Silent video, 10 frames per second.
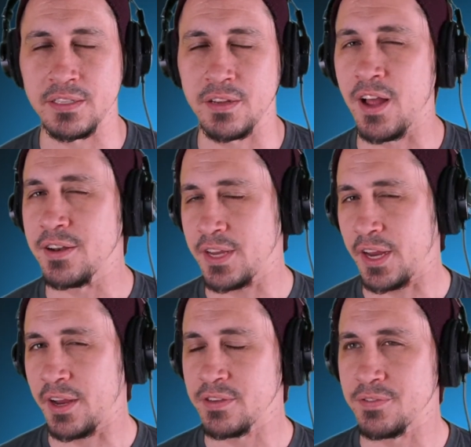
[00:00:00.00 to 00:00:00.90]
not
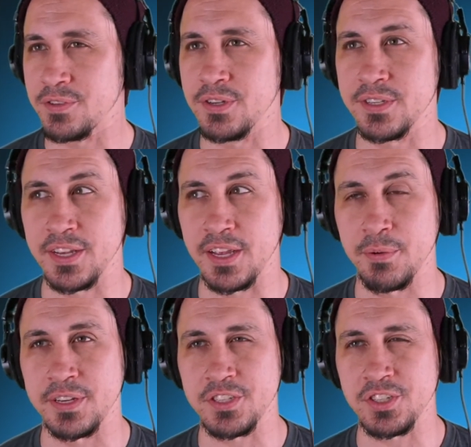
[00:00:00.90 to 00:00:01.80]
taking itself seriously, and
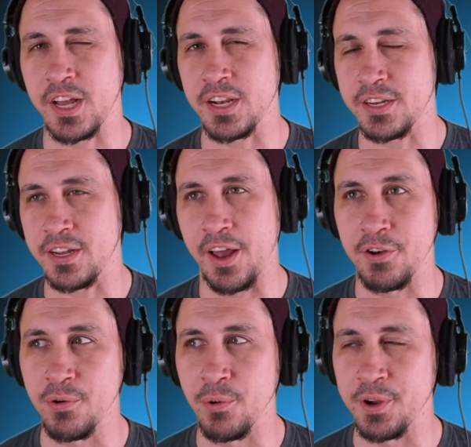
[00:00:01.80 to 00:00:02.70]
it just kind of got
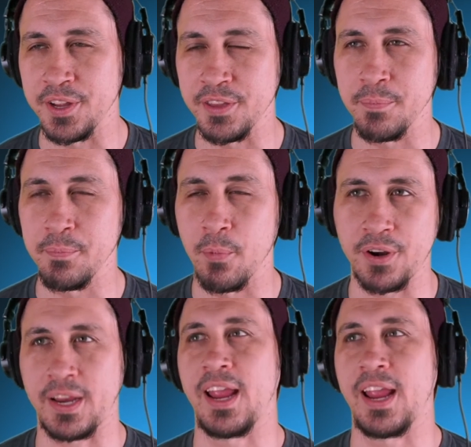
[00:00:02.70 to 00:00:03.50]
annoying that Mark